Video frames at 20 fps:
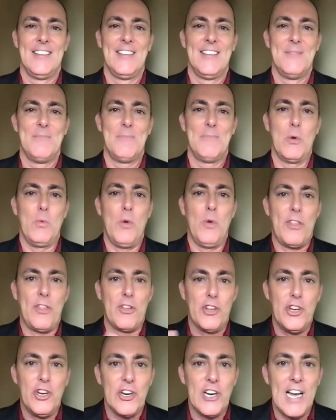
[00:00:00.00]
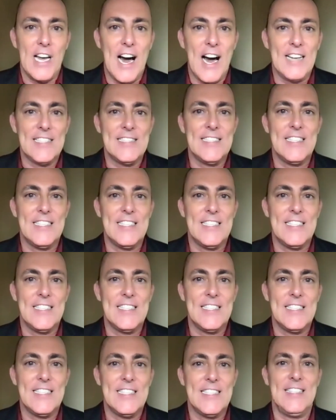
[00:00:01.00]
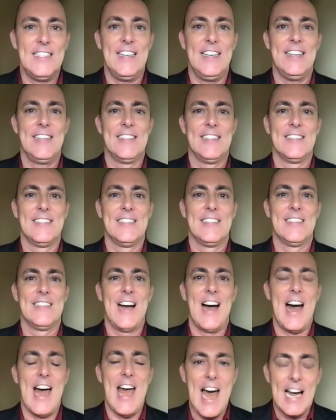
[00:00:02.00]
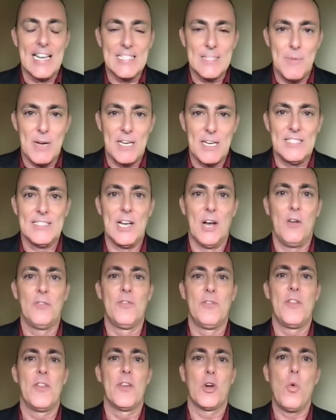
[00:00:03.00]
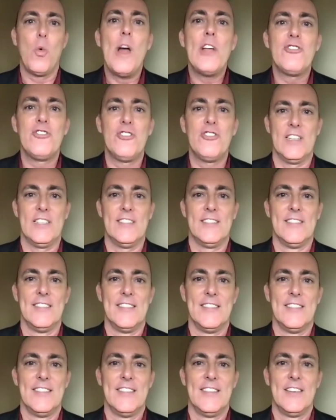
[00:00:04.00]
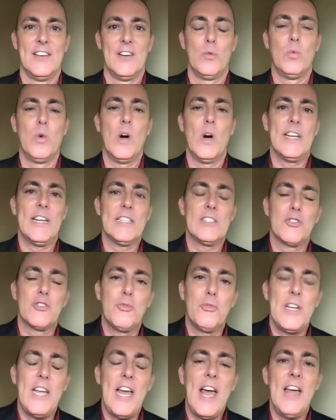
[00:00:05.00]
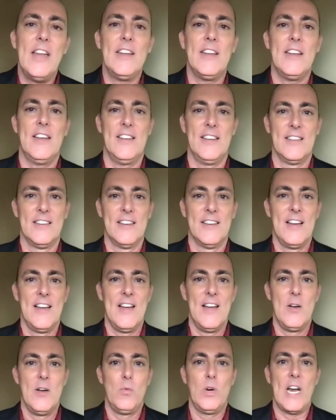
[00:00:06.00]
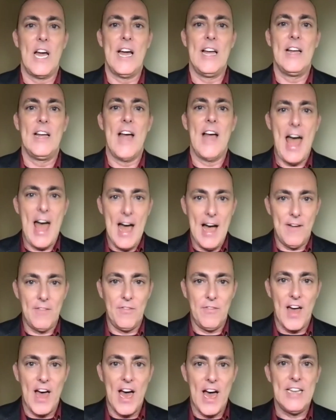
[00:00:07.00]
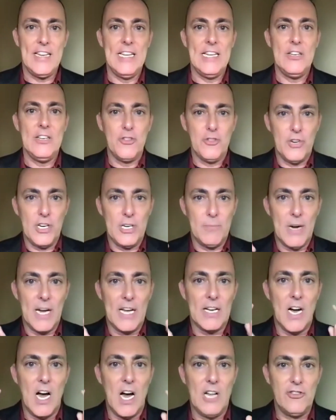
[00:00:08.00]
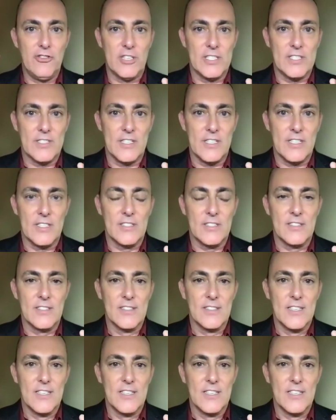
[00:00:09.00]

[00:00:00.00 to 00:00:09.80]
But with curiosity, I ask myself the question, what gets created when I have that entering my consciousness?